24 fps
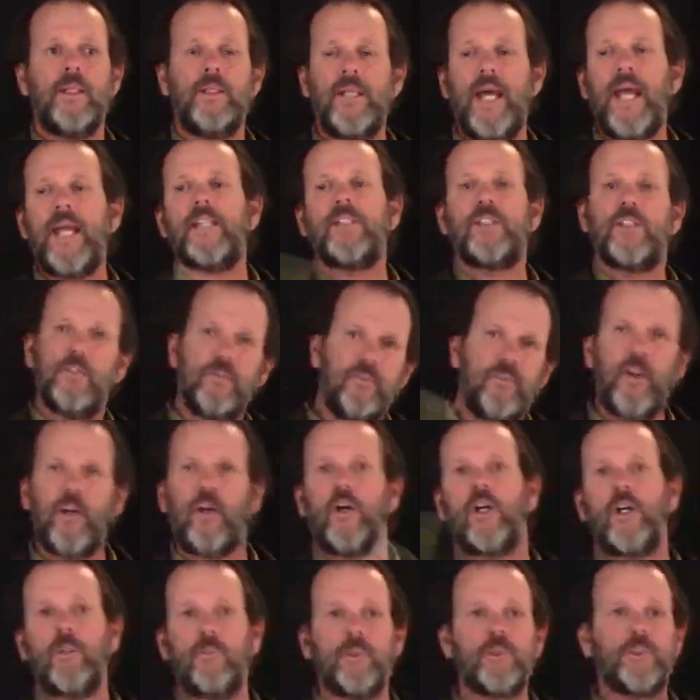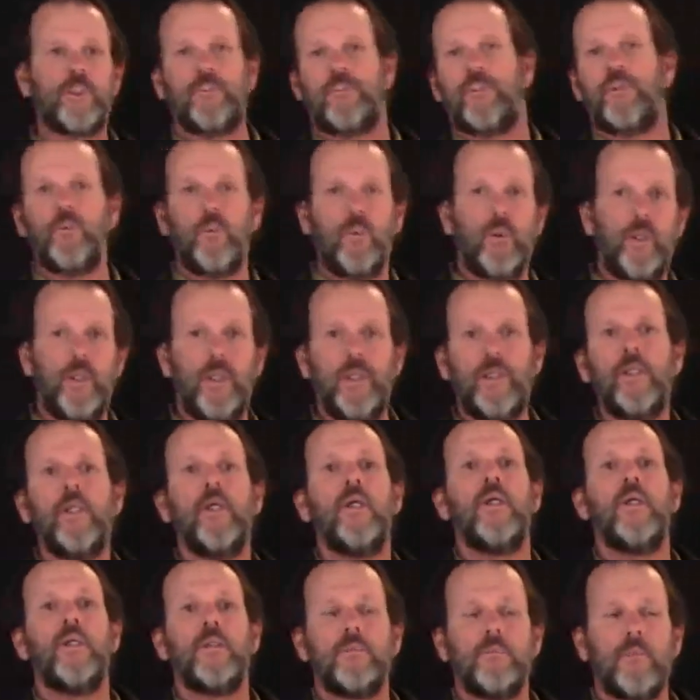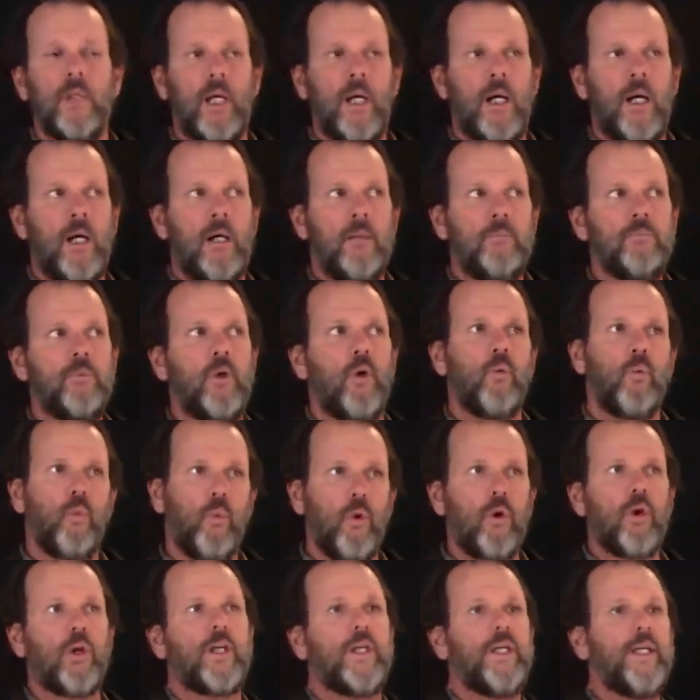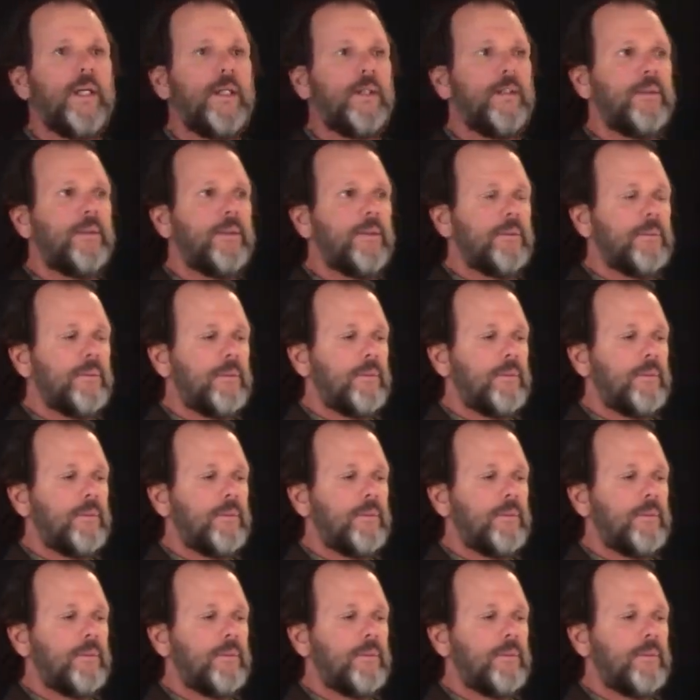dates and variables, if you would, working